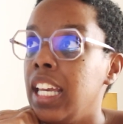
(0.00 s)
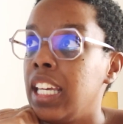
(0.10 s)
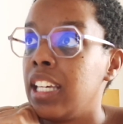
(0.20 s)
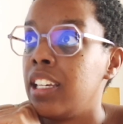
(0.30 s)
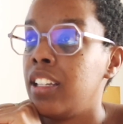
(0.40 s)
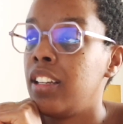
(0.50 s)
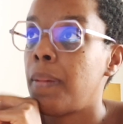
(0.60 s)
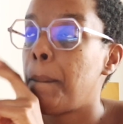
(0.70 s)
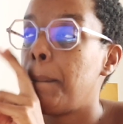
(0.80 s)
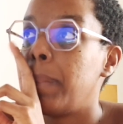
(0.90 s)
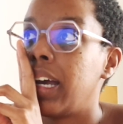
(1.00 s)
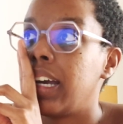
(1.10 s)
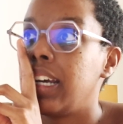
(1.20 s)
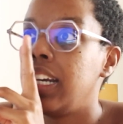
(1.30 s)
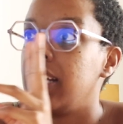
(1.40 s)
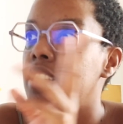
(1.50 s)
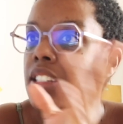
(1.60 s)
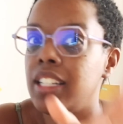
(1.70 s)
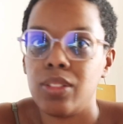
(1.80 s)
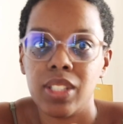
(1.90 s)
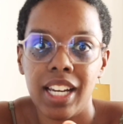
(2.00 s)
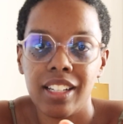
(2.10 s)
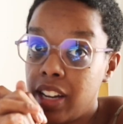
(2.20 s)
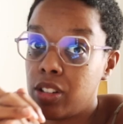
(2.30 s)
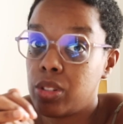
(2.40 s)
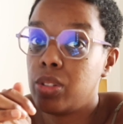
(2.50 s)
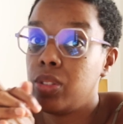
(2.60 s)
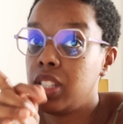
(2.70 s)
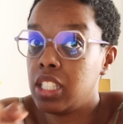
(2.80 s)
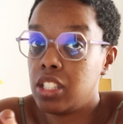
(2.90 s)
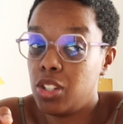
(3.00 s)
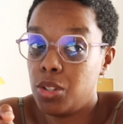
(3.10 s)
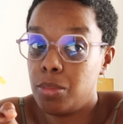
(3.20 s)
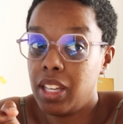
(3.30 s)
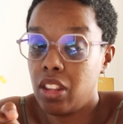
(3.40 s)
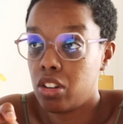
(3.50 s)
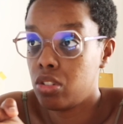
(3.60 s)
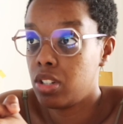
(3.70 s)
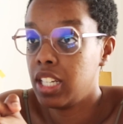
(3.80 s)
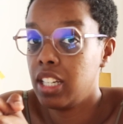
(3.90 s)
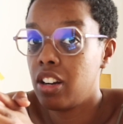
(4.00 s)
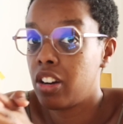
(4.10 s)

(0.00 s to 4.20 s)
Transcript: and my sales tax. I also need to do my laundry.